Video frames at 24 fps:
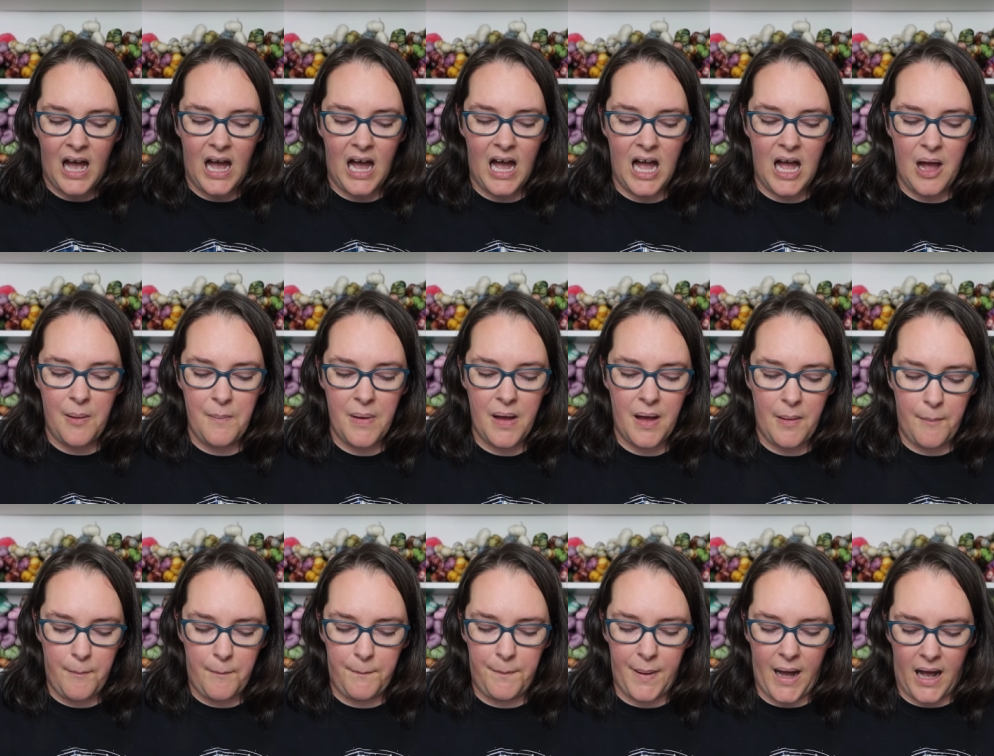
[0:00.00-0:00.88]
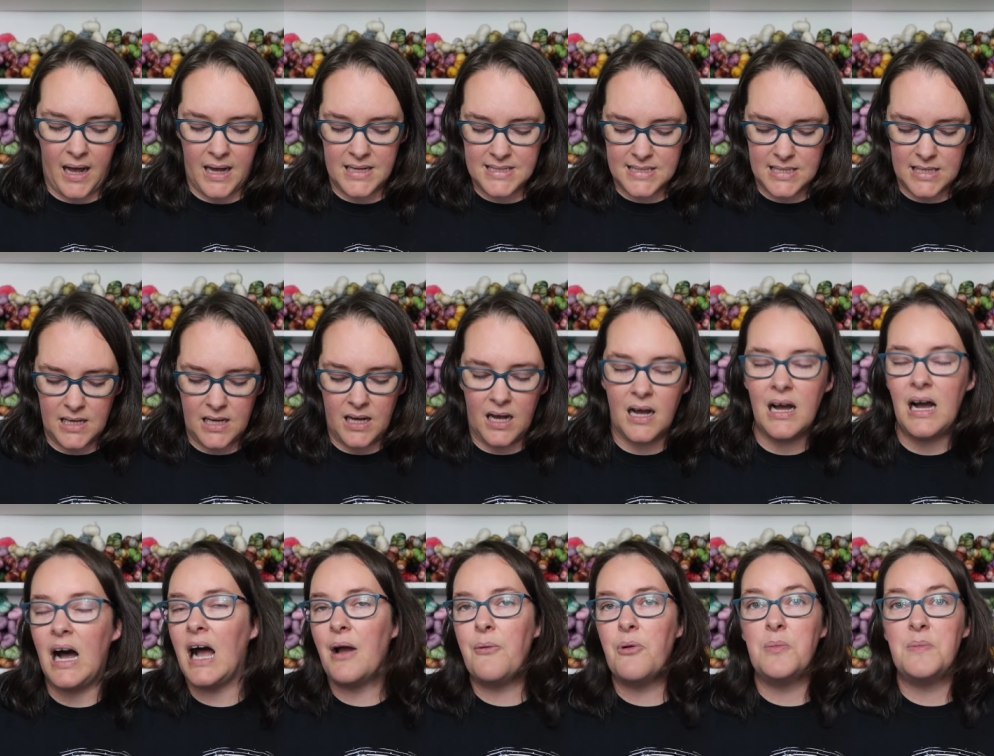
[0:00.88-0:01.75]
but
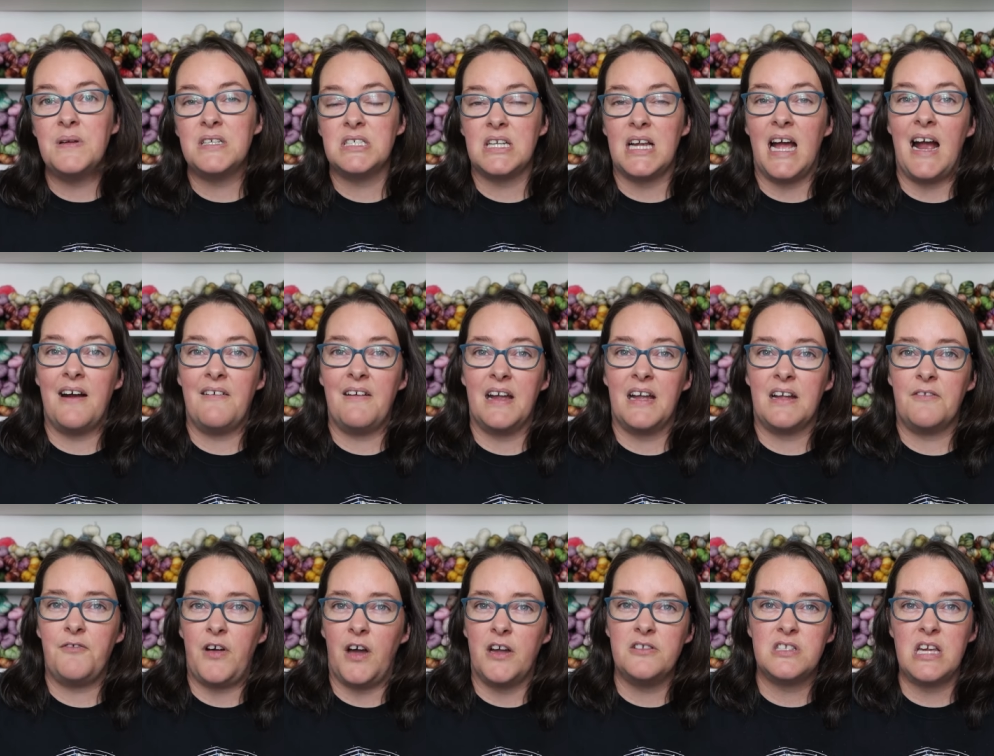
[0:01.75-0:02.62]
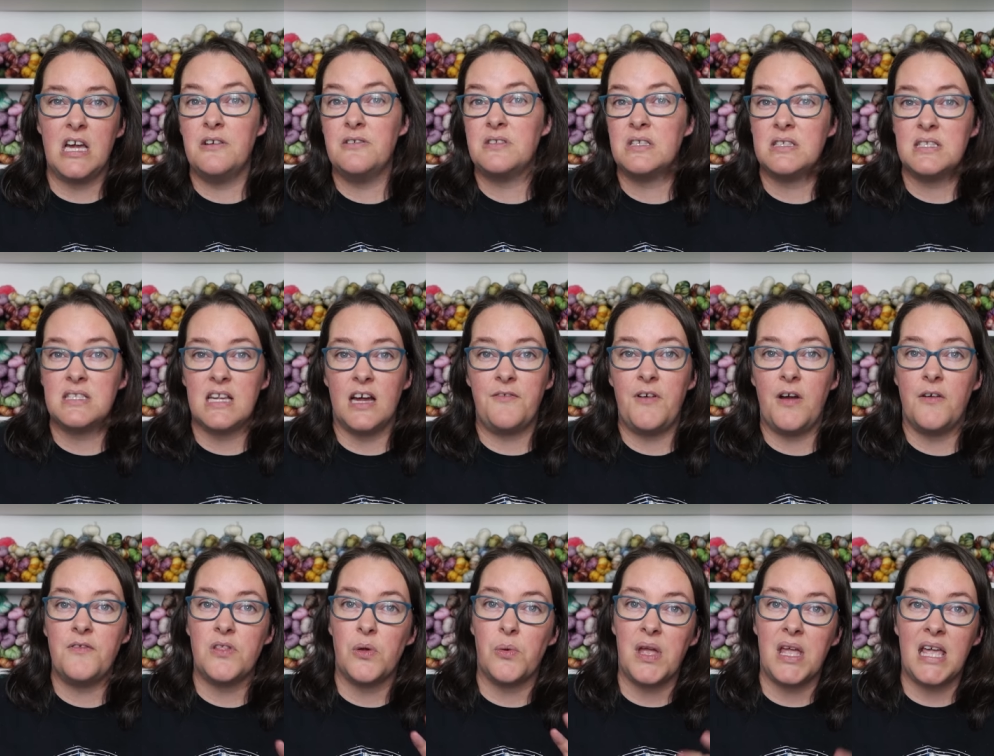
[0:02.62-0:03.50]
I will be sharing photos and stuff
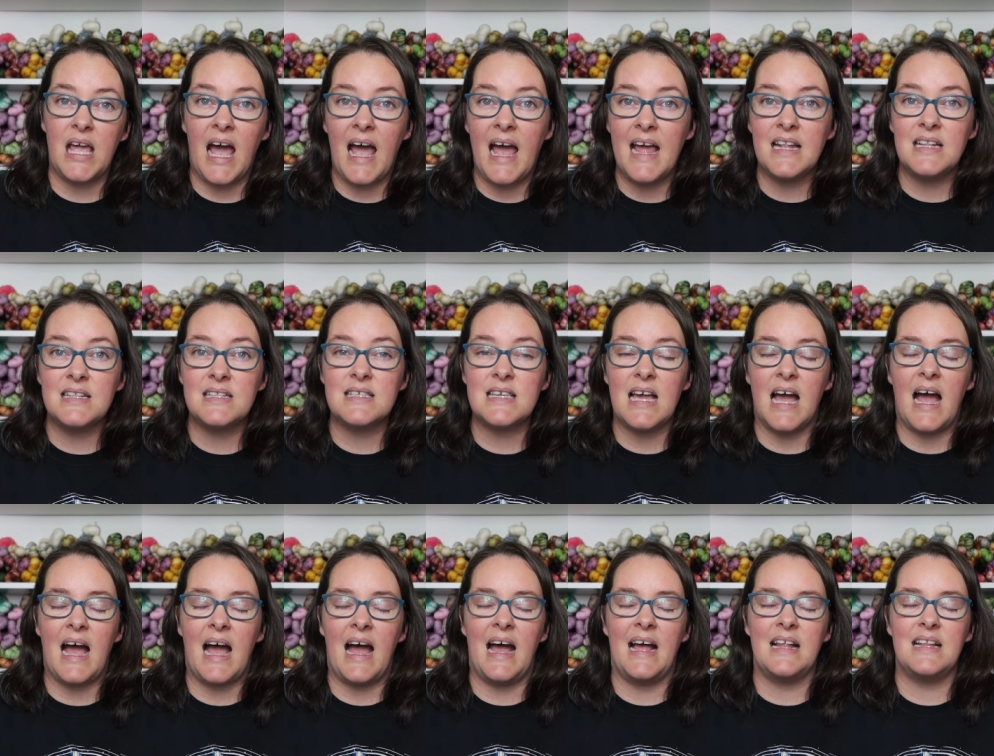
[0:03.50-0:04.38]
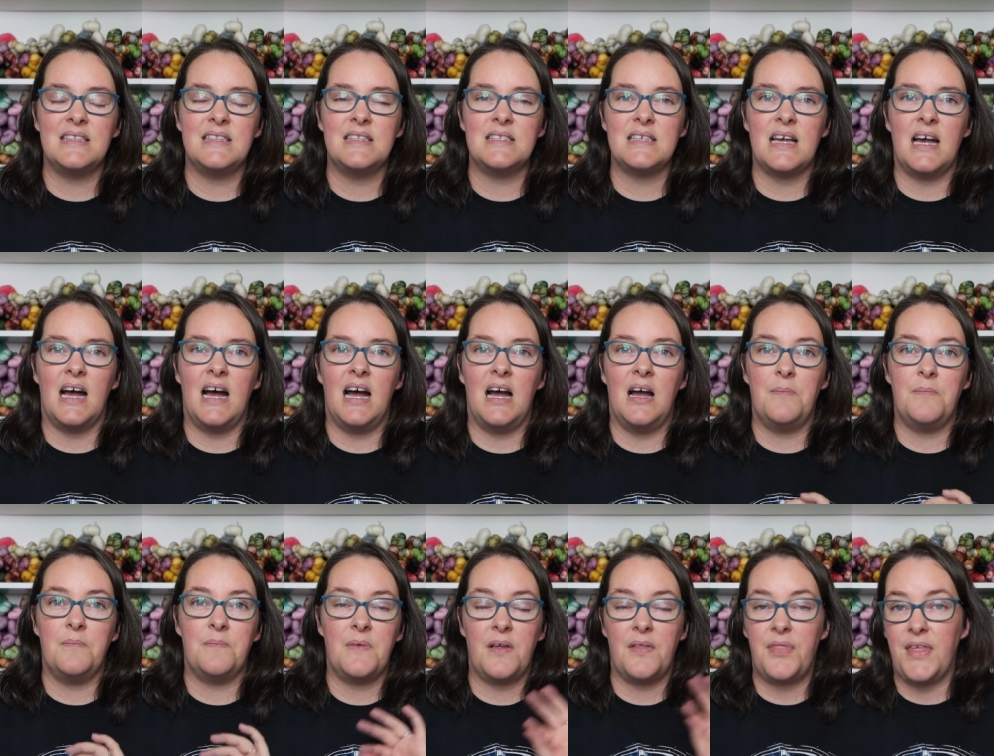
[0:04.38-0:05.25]
over the weekend and
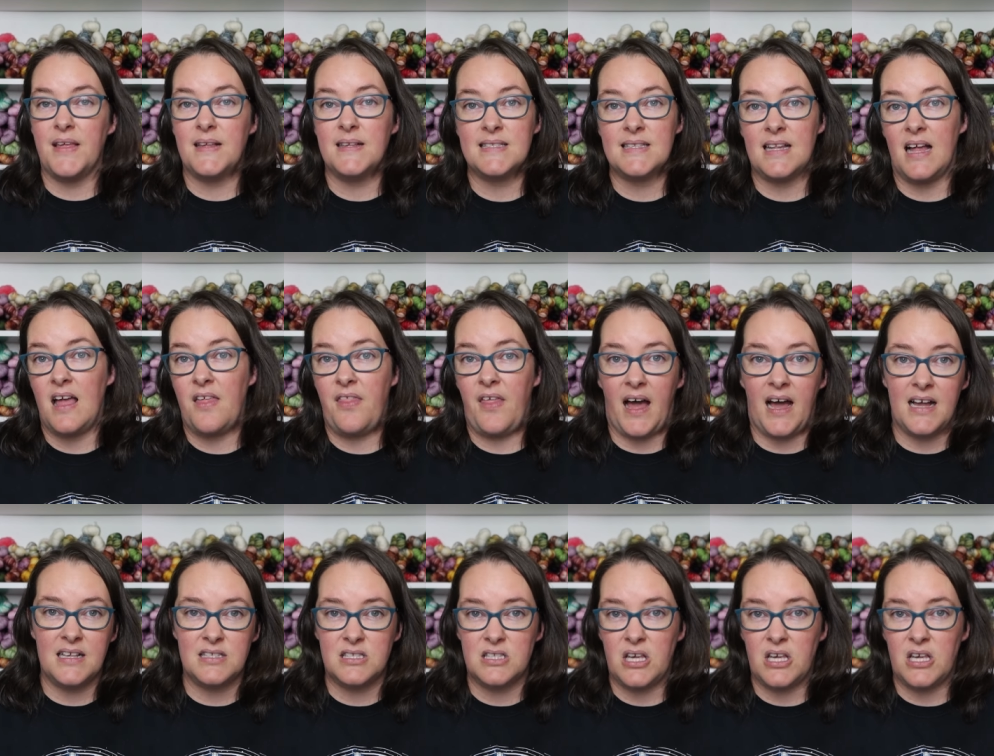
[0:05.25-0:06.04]
things like that.